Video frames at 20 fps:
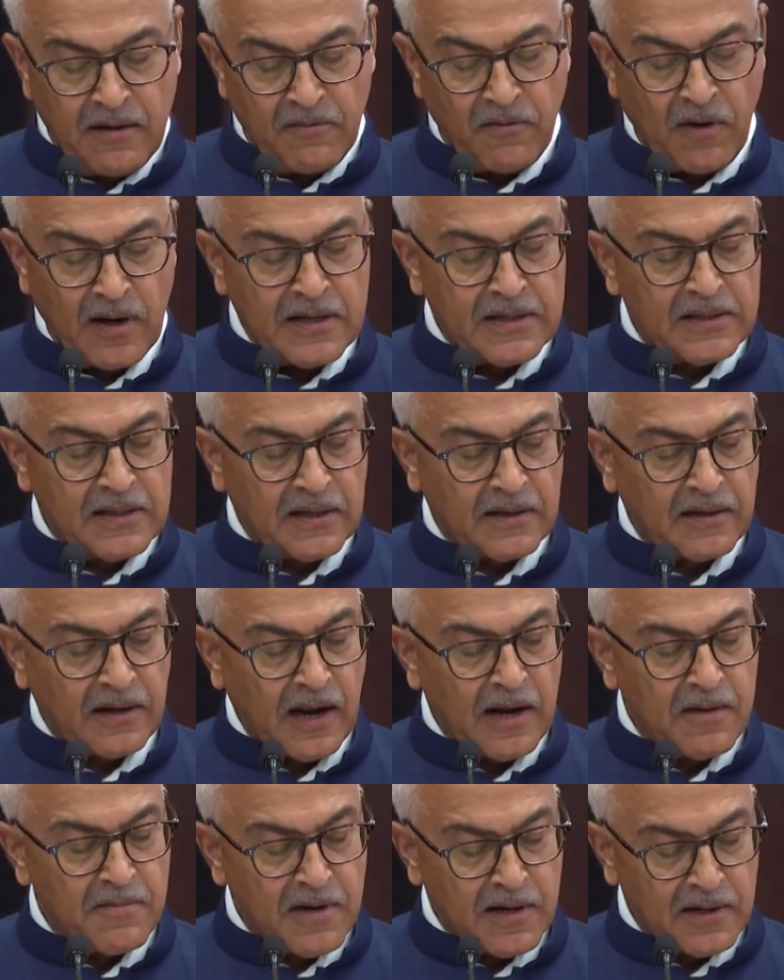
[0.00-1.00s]
one is the
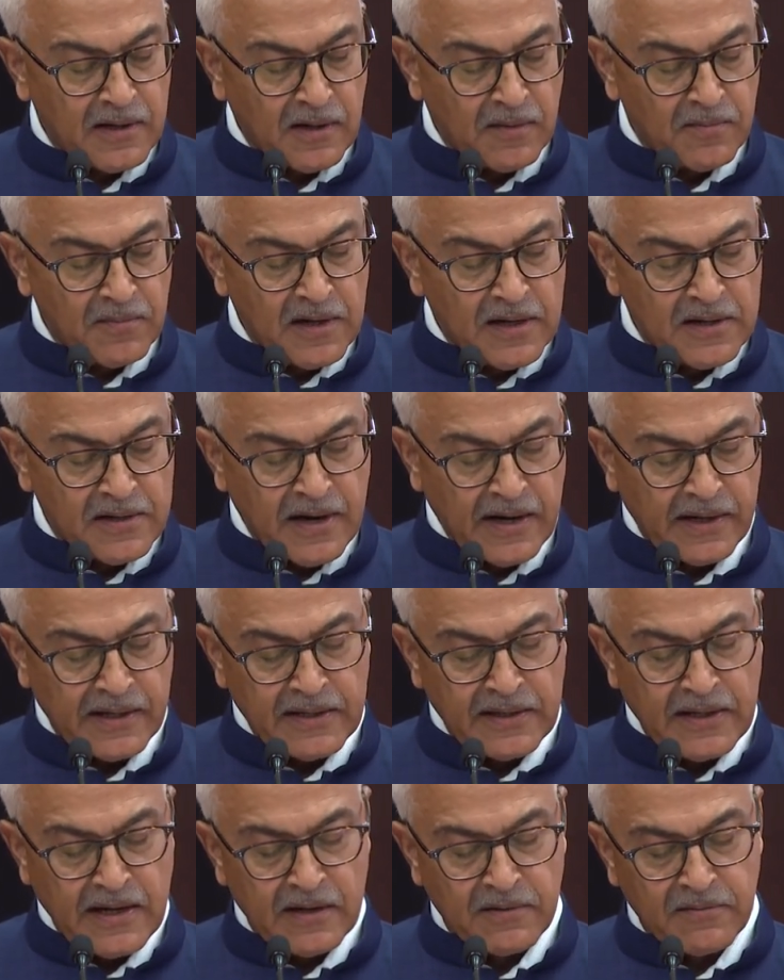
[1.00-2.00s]
crime and criminal
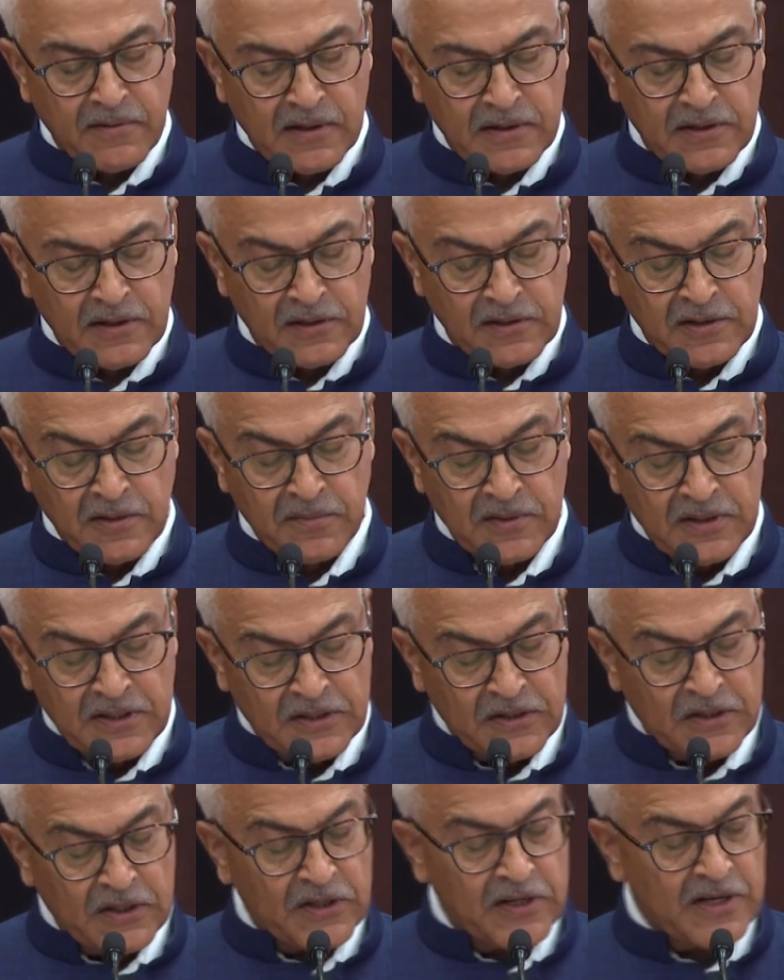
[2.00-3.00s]
tracking network system,
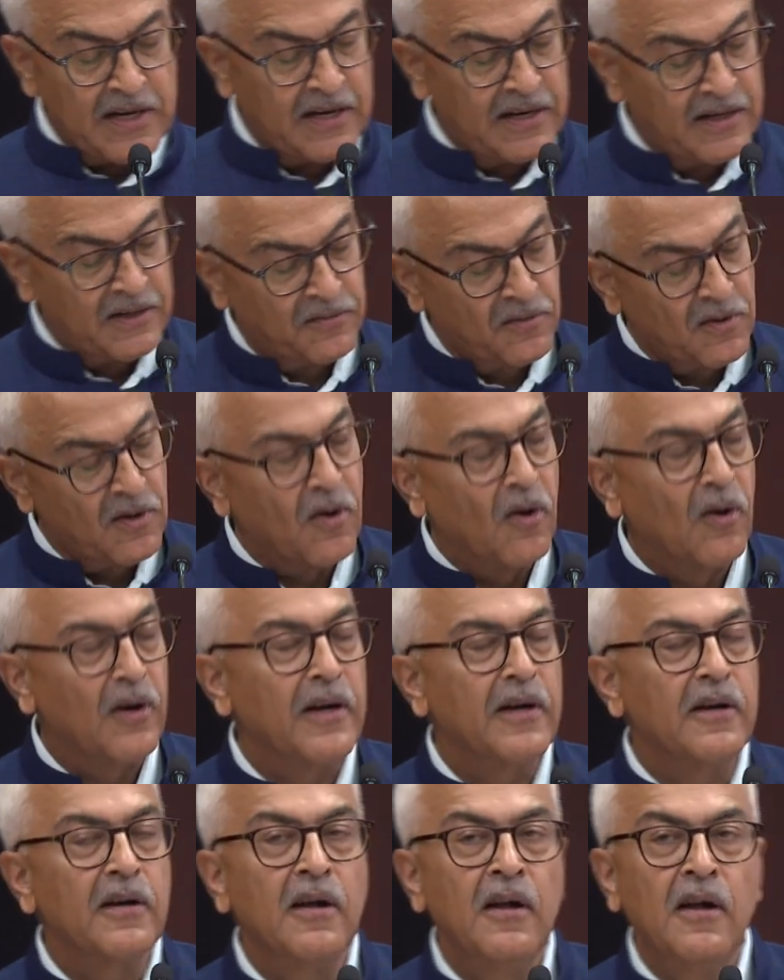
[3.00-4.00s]
CCTNS we call
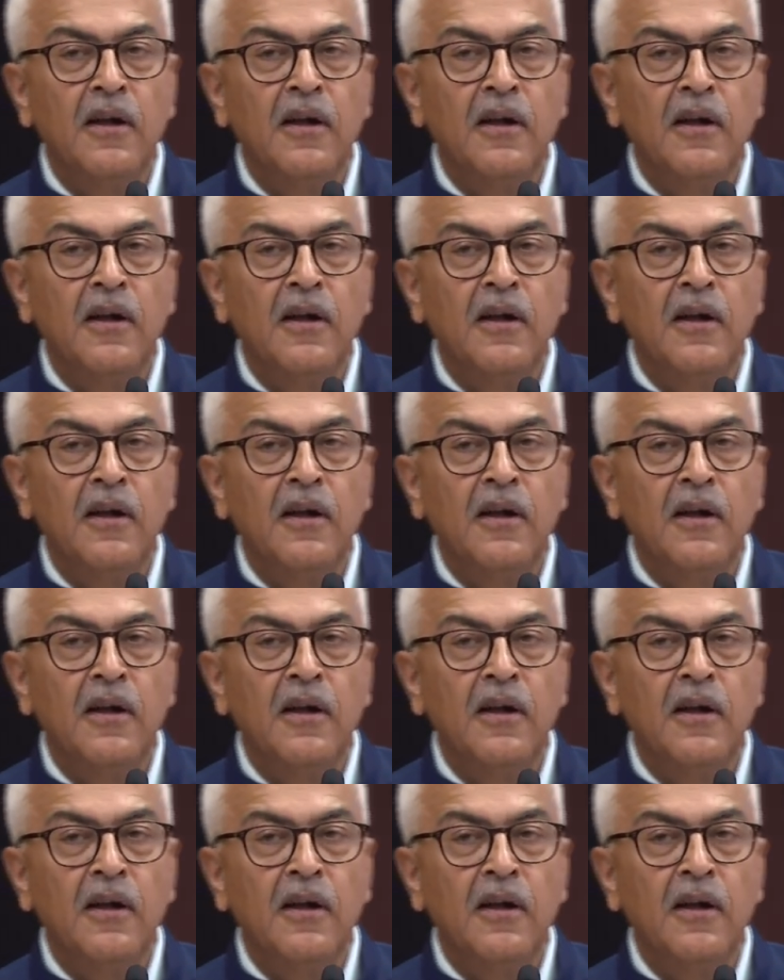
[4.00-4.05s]
it.